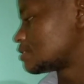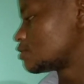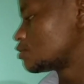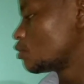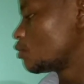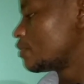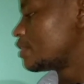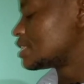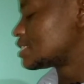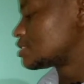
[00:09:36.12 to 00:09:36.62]

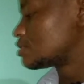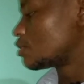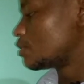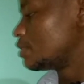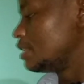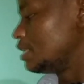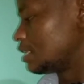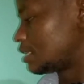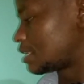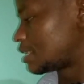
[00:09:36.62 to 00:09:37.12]
So the
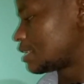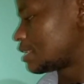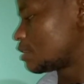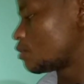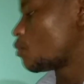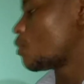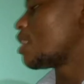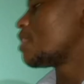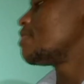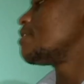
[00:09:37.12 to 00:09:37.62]
Soninke
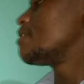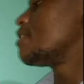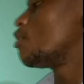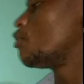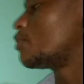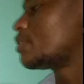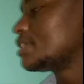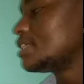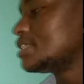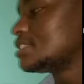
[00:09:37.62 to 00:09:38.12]
were the
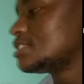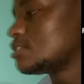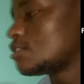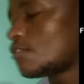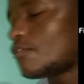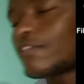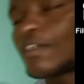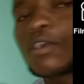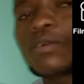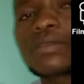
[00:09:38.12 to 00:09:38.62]
original
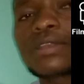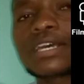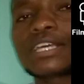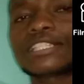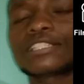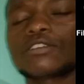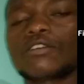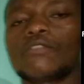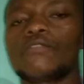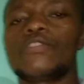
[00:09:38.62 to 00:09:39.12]

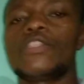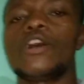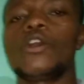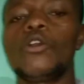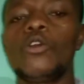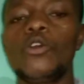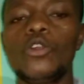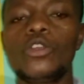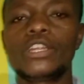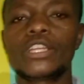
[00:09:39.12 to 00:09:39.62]
founders of the
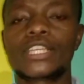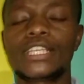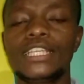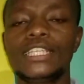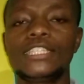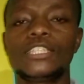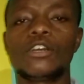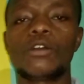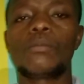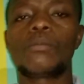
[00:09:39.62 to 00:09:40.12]
old
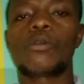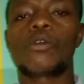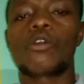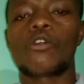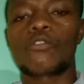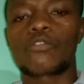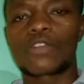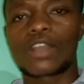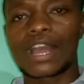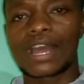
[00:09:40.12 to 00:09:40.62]
kingdom
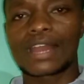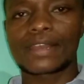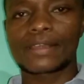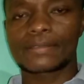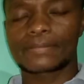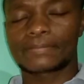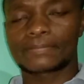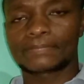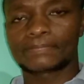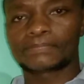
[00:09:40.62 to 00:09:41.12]
of Ghana.
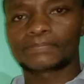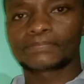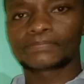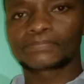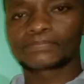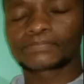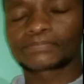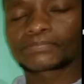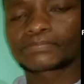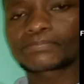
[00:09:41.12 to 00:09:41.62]

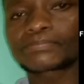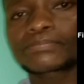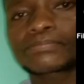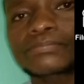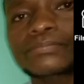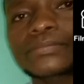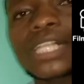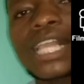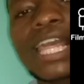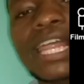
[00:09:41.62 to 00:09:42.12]

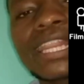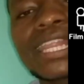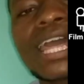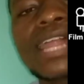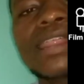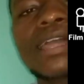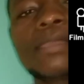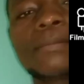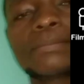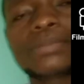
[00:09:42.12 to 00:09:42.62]
The
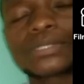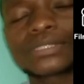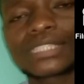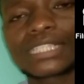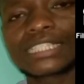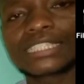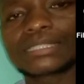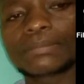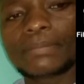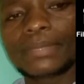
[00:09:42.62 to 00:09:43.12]
other
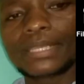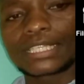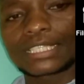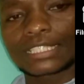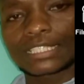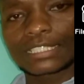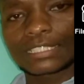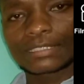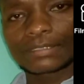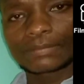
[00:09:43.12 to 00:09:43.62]
important
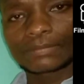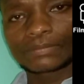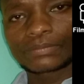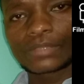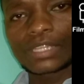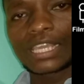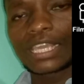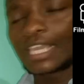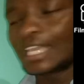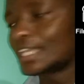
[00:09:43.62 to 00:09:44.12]
bit,
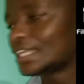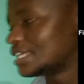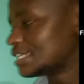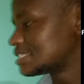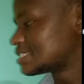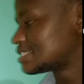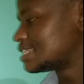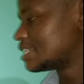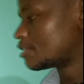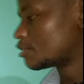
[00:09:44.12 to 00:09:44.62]
it
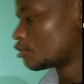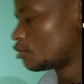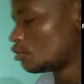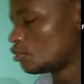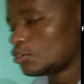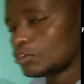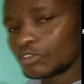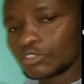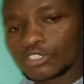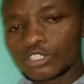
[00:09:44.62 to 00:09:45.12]
is the
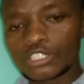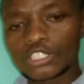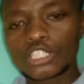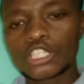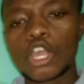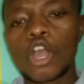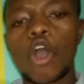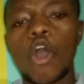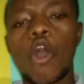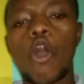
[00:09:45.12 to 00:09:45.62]
roles
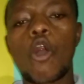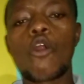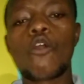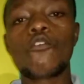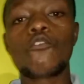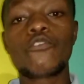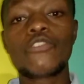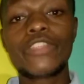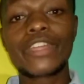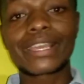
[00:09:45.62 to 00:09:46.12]

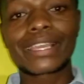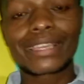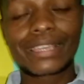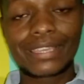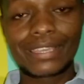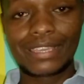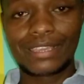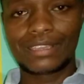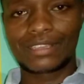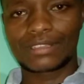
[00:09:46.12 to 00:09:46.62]
of the
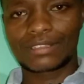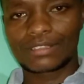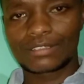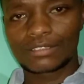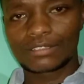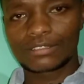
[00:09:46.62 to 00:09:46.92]
king.